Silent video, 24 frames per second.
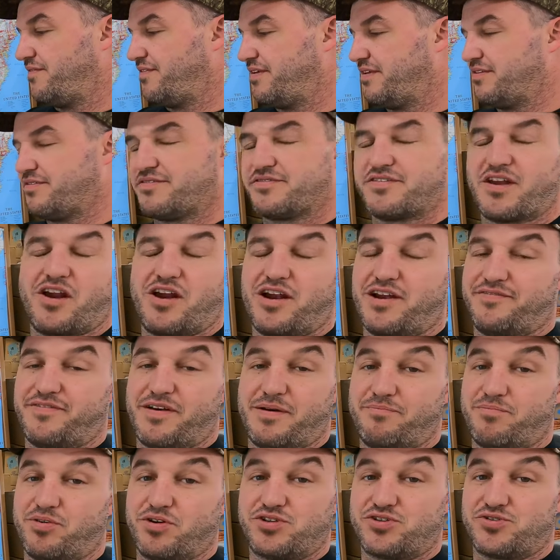Sorry if
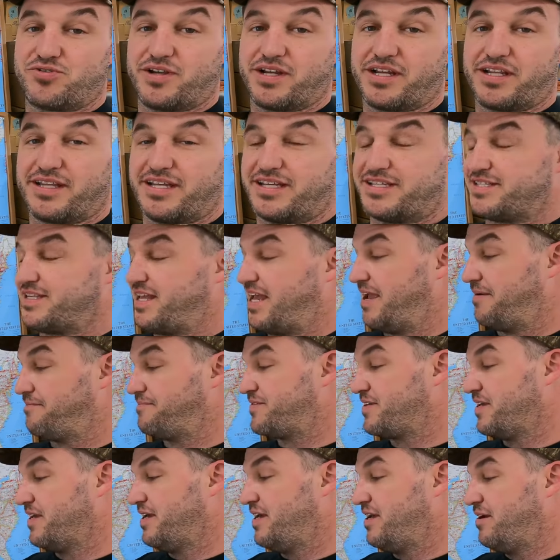I'm butchering these
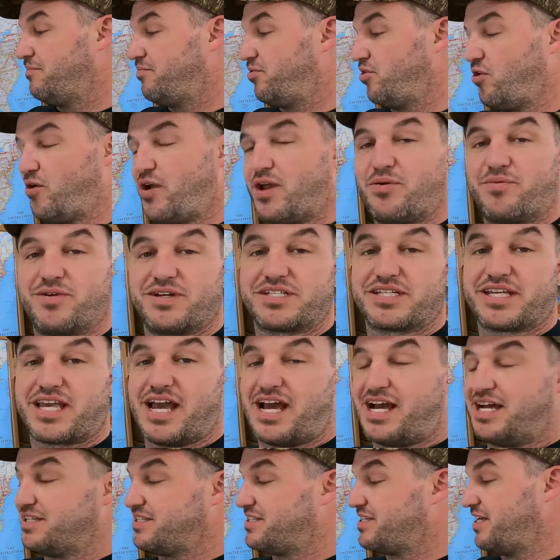names. Beloit,
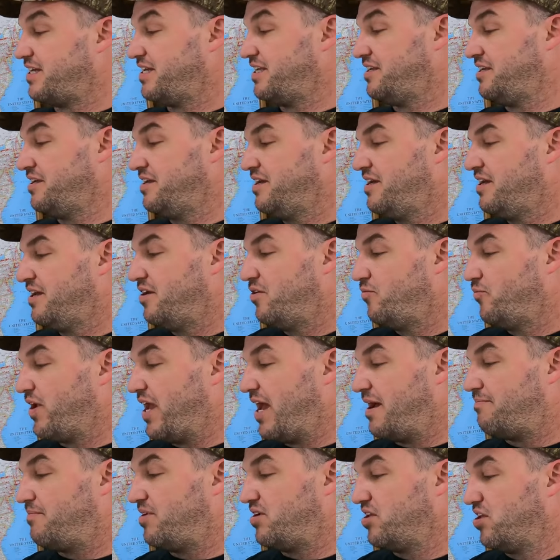Wisconsin. We
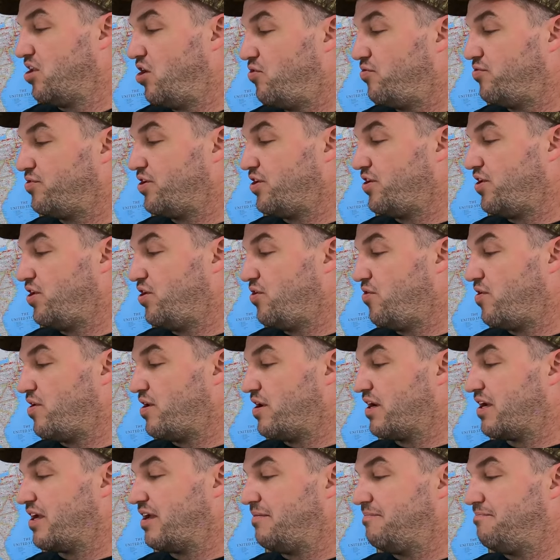got Malone, New
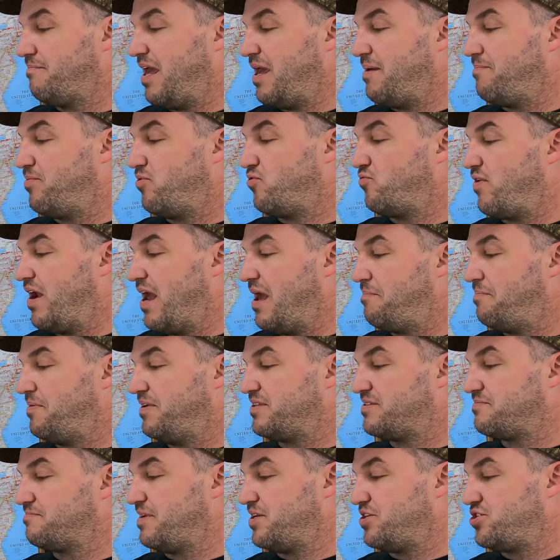York, Maple
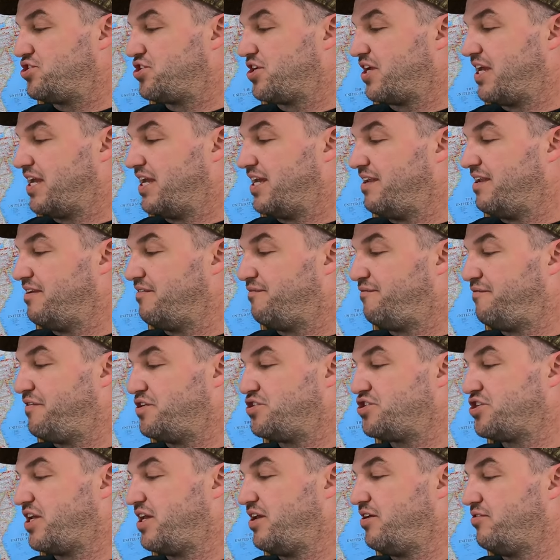Rapids, Michigan,
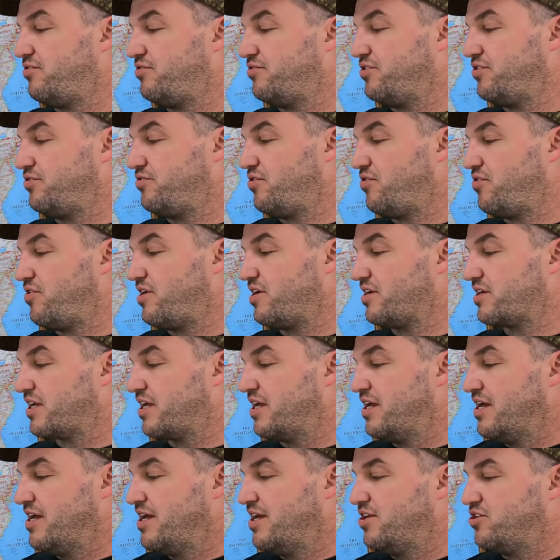Fishkill, New York,
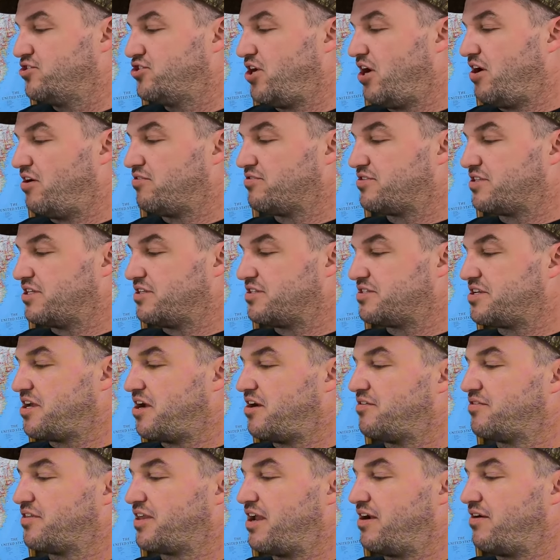Charleston,
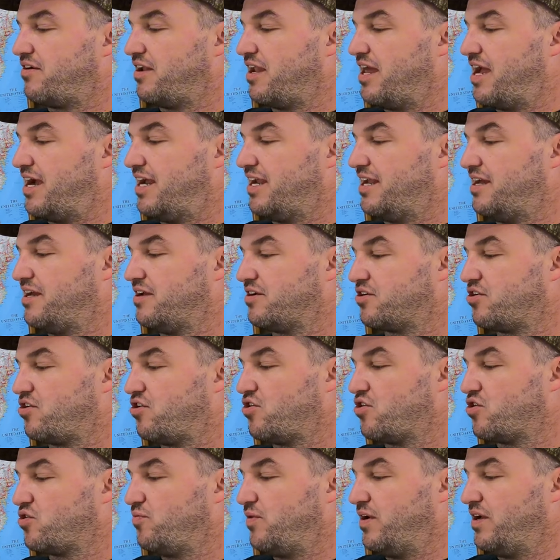South Carolina,
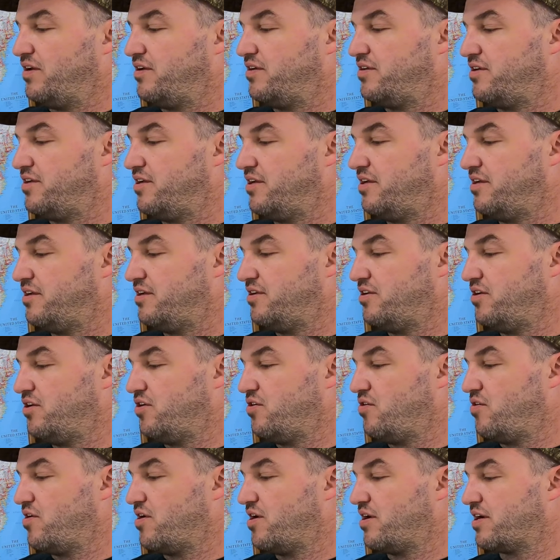Kirkwood, New
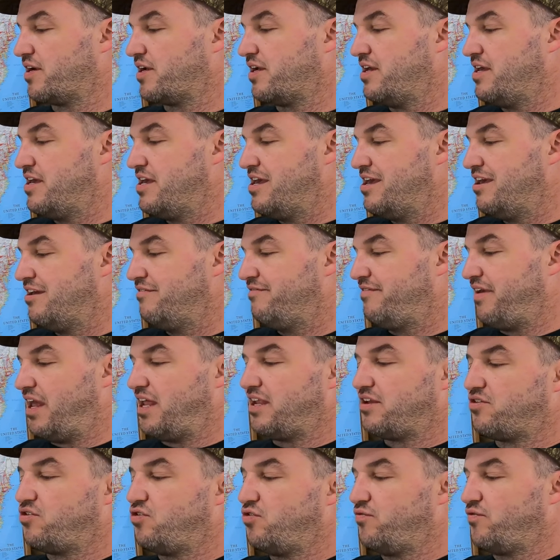York,
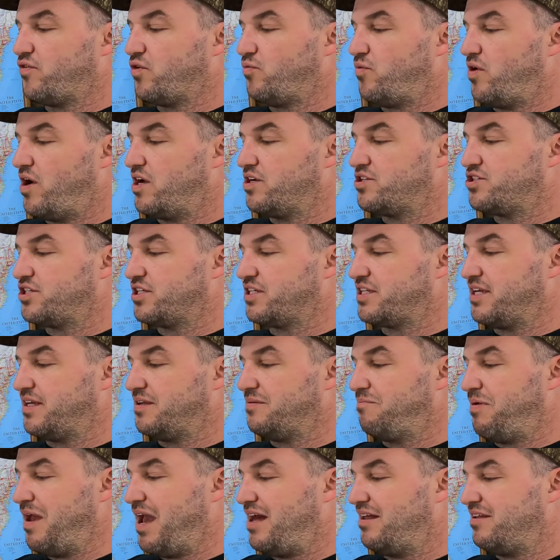Vancouver, Washington,
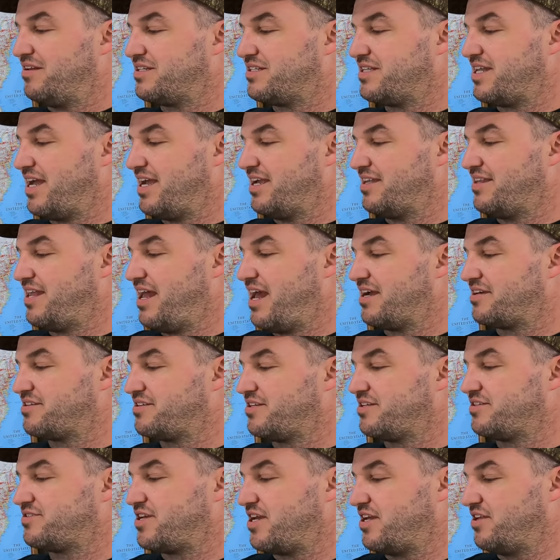Palestine,
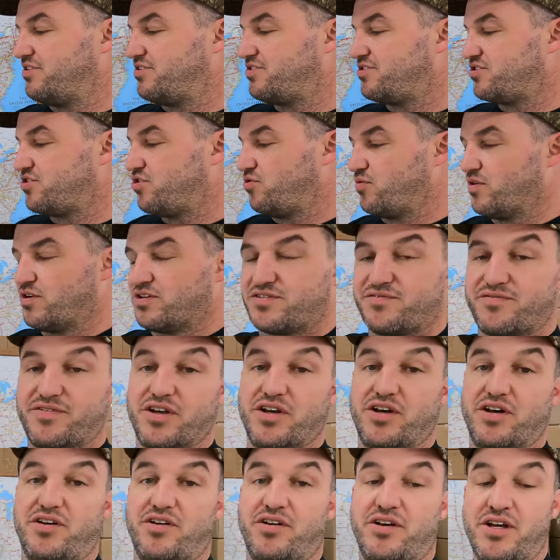Texas, and
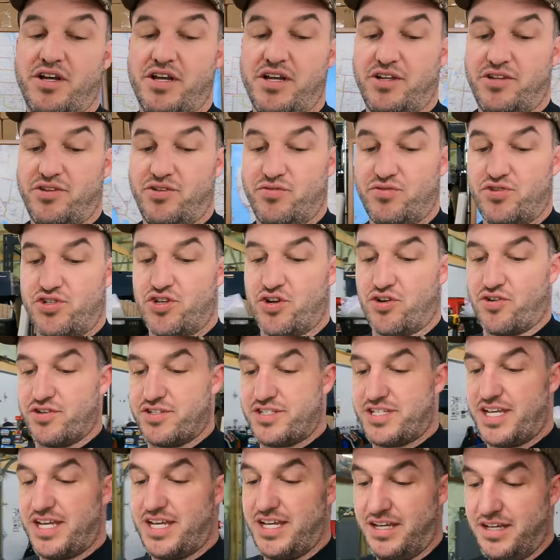Stewartsville, New
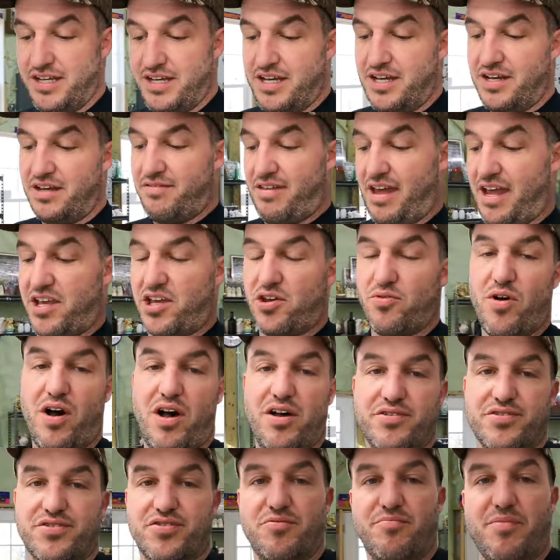Jersey. Thank you
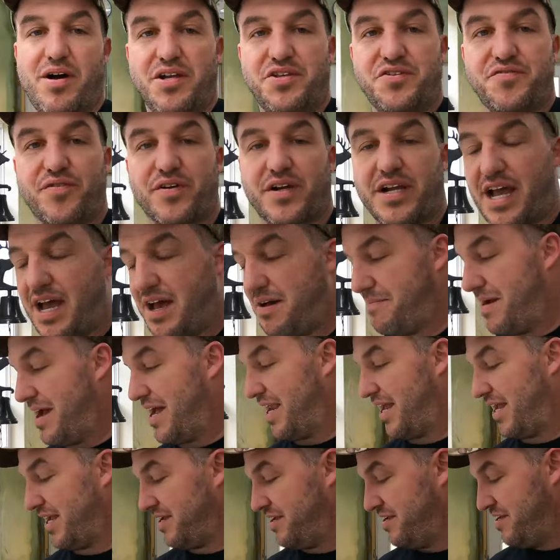all so much for
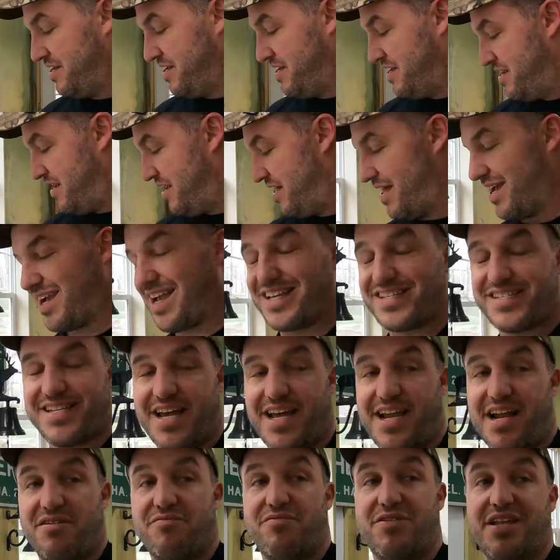commenting. Like I
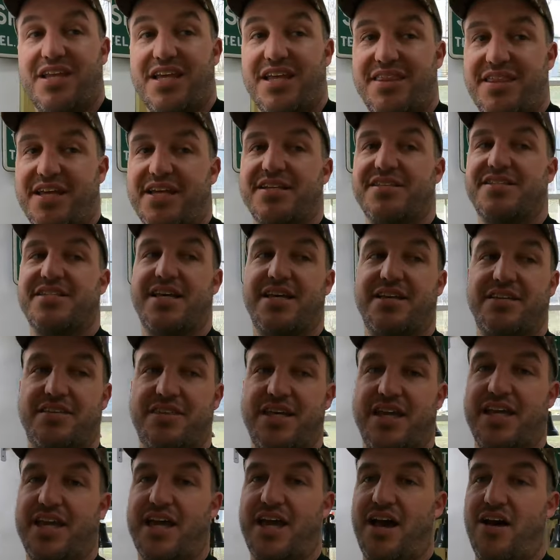said, I really think
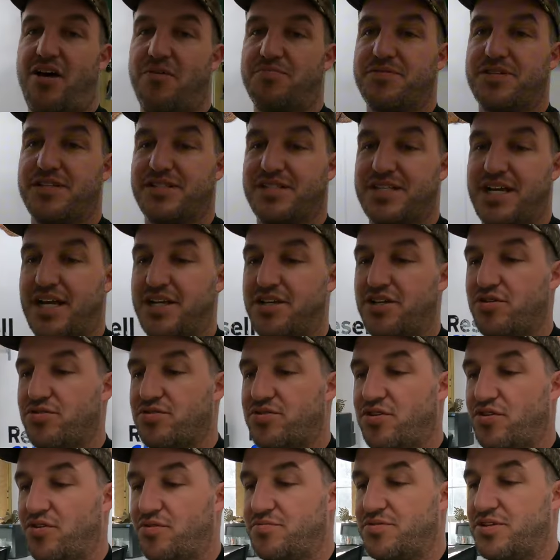think it helps us on
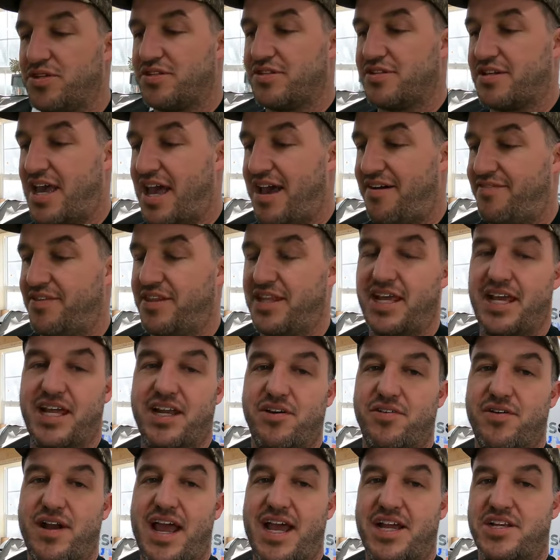YouTube just having the
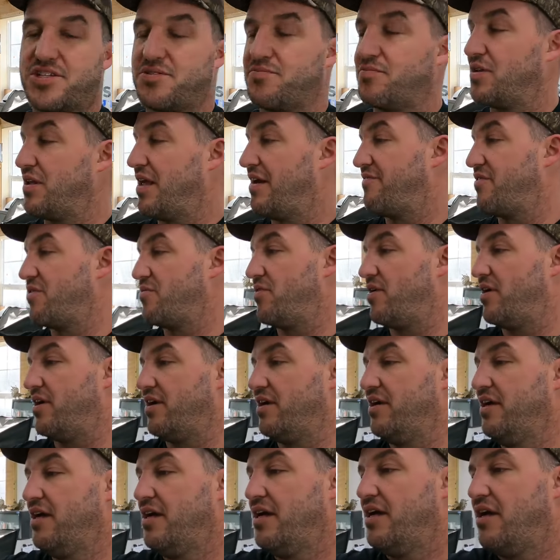interaction with
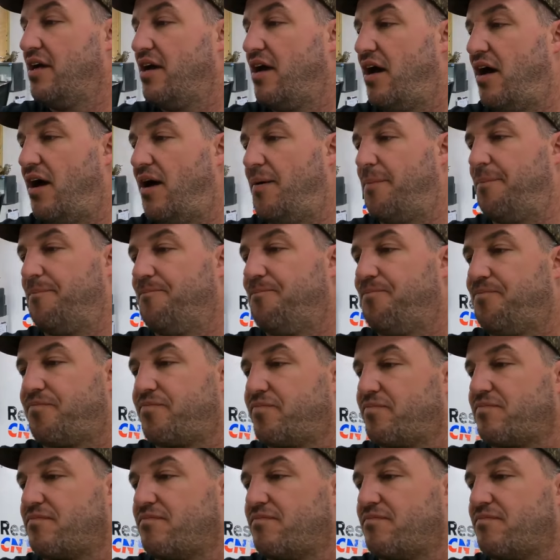everyone. Um,